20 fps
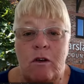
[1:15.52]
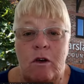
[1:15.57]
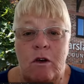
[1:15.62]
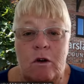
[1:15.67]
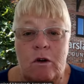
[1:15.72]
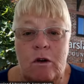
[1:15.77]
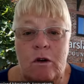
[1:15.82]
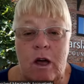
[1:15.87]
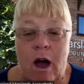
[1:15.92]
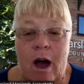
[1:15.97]
So
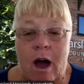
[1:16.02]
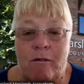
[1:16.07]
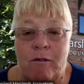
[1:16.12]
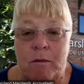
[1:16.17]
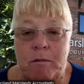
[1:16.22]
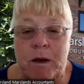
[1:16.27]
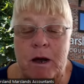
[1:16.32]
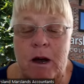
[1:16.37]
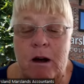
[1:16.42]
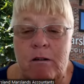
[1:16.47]
you have
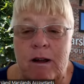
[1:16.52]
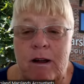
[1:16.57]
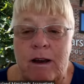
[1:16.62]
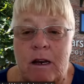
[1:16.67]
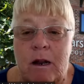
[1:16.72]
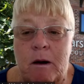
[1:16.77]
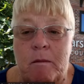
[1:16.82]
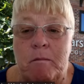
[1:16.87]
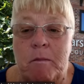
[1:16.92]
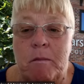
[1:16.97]
your
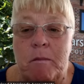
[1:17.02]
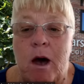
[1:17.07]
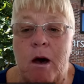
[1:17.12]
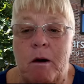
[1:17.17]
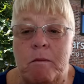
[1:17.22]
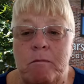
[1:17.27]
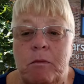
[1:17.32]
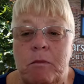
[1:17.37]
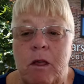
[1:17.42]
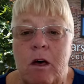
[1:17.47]
PRN
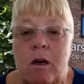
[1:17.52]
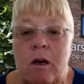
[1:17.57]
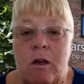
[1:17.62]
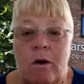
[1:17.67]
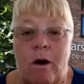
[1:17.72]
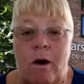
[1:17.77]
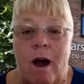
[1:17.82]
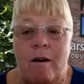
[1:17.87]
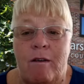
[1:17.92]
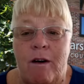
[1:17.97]
number.
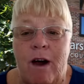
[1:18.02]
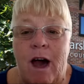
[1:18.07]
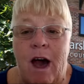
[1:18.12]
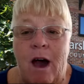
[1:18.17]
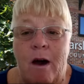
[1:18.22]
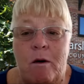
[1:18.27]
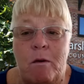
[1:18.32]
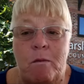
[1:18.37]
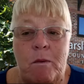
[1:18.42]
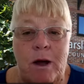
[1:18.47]
You have
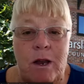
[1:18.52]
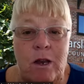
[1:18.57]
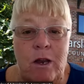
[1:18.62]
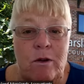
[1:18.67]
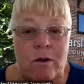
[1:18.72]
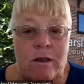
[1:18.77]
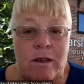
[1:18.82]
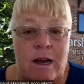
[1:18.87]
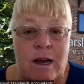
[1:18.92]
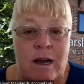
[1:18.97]
how and when you
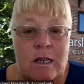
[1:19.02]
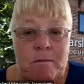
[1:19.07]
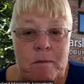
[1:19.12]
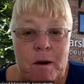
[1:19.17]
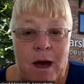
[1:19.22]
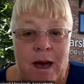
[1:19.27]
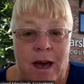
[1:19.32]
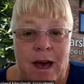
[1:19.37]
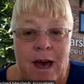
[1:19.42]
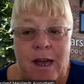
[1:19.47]
intend to
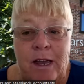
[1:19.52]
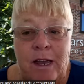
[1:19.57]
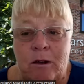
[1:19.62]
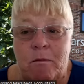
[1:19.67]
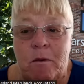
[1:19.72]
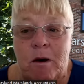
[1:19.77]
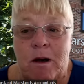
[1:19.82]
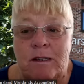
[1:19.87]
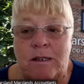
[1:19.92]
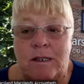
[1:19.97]
pay
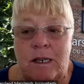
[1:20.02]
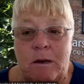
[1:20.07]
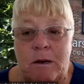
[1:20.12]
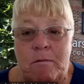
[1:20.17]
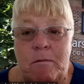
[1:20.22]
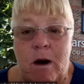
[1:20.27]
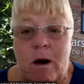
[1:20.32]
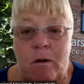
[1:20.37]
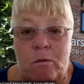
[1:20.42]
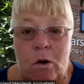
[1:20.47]
HMRC
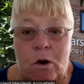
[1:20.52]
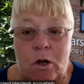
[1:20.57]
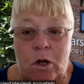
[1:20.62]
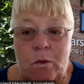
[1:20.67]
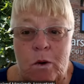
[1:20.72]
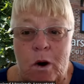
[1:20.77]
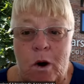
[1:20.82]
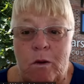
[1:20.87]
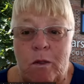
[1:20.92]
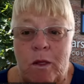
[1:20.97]
but what
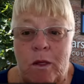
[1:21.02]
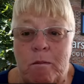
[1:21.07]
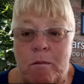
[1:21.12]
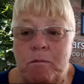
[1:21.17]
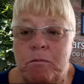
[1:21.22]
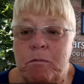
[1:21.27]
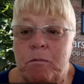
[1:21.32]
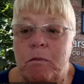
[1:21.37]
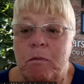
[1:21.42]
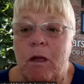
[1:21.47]
you owe
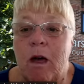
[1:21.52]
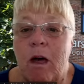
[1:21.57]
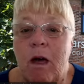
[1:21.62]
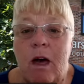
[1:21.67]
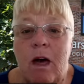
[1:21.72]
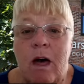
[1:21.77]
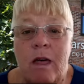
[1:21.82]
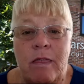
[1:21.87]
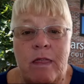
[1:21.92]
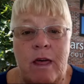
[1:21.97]
them.
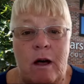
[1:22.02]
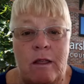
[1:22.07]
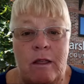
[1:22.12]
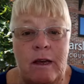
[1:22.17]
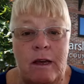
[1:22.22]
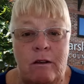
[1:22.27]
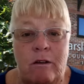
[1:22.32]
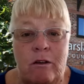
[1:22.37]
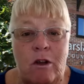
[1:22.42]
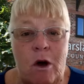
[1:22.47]
They'll
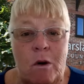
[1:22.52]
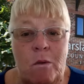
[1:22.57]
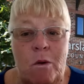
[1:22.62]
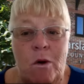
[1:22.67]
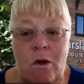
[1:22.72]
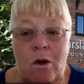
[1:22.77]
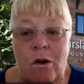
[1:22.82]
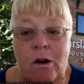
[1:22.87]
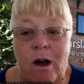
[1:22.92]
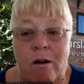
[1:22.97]
need to know
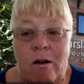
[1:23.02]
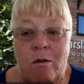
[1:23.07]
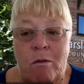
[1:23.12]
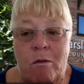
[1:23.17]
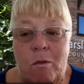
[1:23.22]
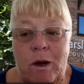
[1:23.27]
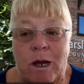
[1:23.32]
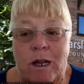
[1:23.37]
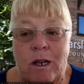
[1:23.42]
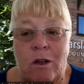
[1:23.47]
what your
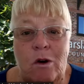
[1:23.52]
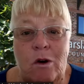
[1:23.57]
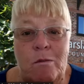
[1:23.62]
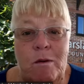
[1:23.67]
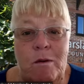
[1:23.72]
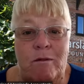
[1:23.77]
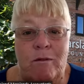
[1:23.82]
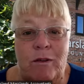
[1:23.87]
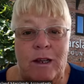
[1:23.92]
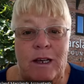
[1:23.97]
current weekly or
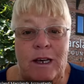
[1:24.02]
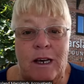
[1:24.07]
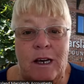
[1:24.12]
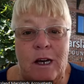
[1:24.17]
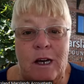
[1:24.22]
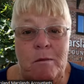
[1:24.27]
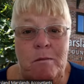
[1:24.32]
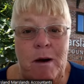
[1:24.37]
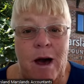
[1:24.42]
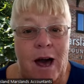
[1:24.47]
monthly
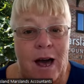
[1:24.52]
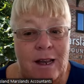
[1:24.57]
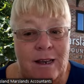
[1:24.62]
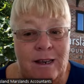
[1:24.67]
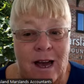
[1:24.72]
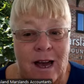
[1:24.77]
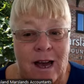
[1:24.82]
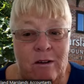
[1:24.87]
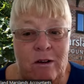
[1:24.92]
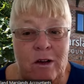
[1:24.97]
income and
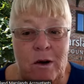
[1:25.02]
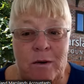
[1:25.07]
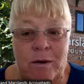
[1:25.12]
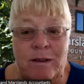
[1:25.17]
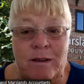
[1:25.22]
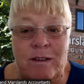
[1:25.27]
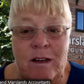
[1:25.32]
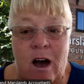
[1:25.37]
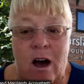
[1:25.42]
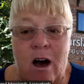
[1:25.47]

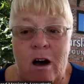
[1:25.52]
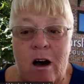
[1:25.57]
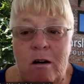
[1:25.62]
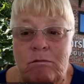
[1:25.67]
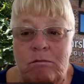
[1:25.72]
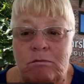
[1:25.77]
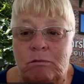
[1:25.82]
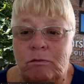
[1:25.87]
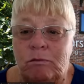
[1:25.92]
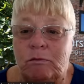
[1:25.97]
outgoings
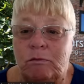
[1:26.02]
are.